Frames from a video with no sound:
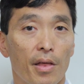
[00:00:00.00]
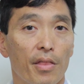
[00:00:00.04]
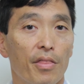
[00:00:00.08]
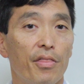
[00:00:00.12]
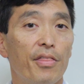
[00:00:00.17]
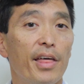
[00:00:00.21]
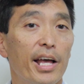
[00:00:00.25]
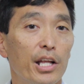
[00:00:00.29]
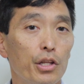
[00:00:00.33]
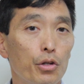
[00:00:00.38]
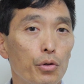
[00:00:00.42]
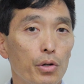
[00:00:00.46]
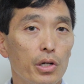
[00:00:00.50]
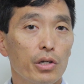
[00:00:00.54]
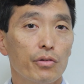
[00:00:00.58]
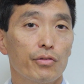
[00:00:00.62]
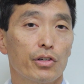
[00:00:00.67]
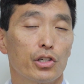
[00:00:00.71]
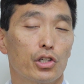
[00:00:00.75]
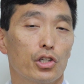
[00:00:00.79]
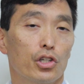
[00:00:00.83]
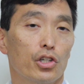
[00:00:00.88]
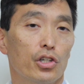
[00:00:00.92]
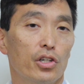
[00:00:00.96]
then you can
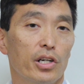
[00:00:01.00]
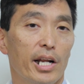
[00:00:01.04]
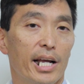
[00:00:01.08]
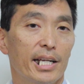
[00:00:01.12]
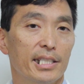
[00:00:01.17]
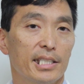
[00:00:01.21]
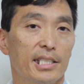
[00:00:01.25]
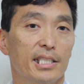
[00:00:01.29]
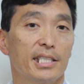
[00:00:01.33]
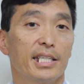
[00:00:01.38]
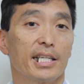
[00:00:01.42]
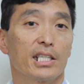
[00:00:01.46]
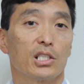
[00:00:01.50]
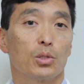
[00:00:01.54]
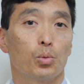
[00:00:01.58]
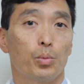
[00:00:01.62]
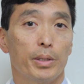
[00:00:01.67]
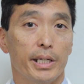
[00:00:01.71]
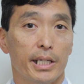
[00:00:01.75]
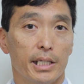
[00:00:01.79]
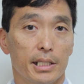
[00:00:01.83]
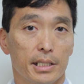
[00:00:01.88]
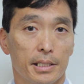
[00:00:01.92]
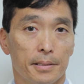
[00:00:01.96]
return at 6
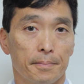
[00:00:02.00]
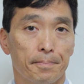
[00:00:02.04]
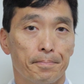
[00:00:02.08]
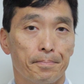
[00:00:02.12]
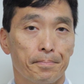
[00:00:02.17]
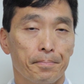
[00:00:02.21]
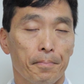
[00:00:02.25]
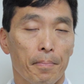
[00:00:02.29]
weeks.